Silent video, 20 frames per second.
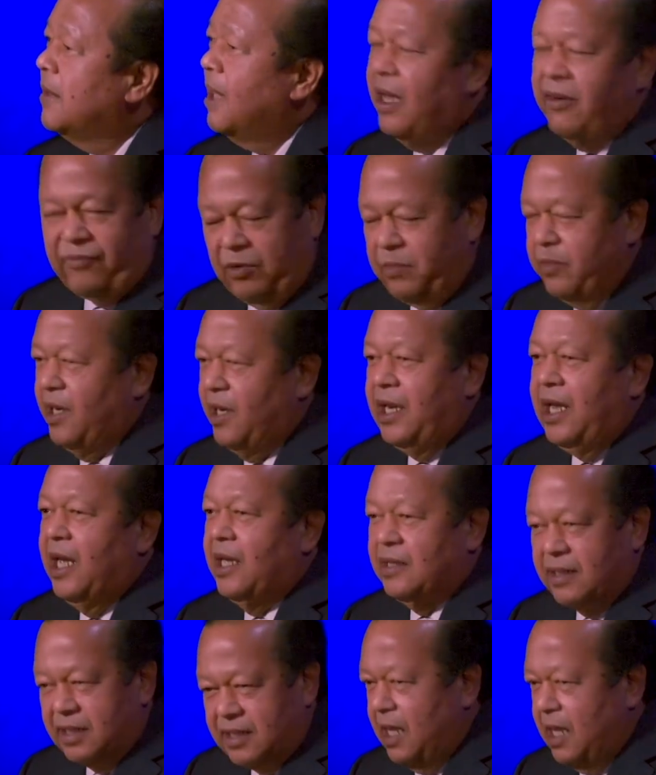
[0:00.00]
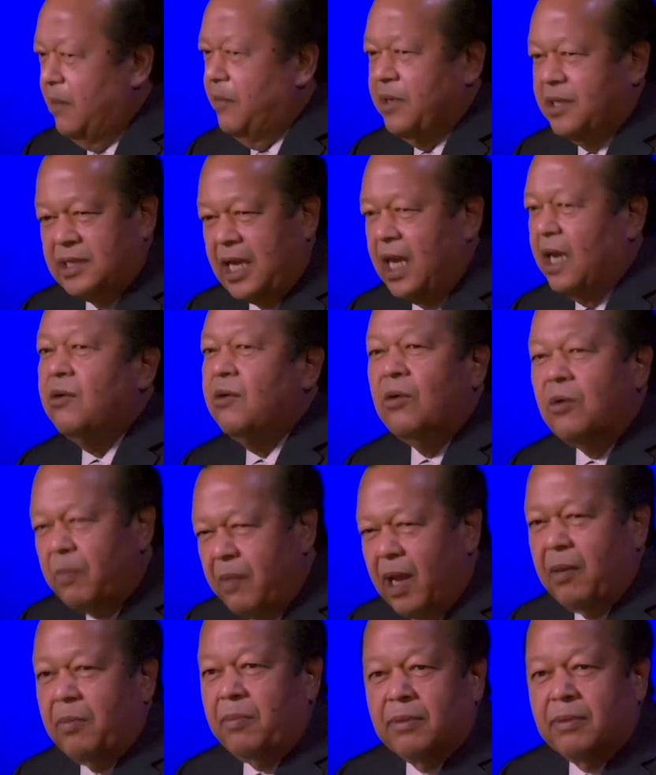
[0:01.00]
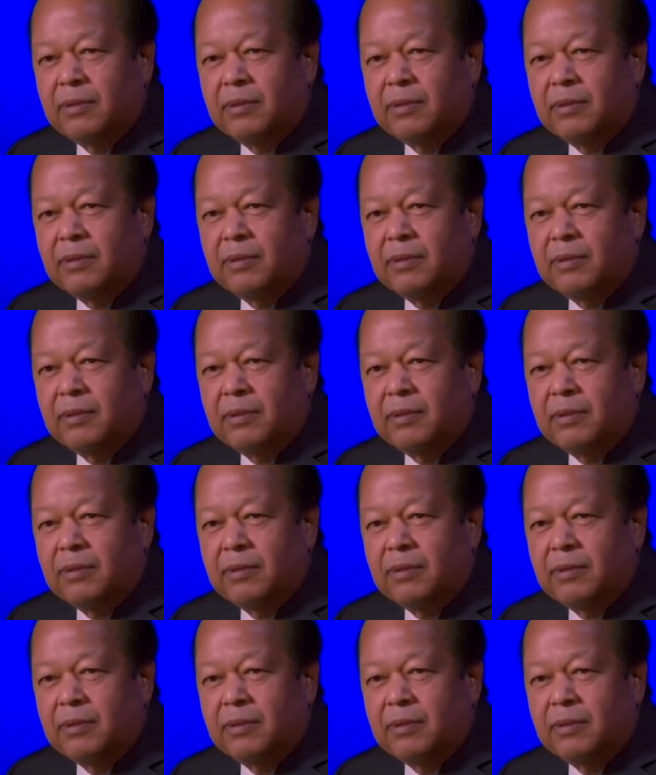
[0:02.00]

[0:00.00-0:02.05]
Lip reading: Everybody has the same exact roadmap.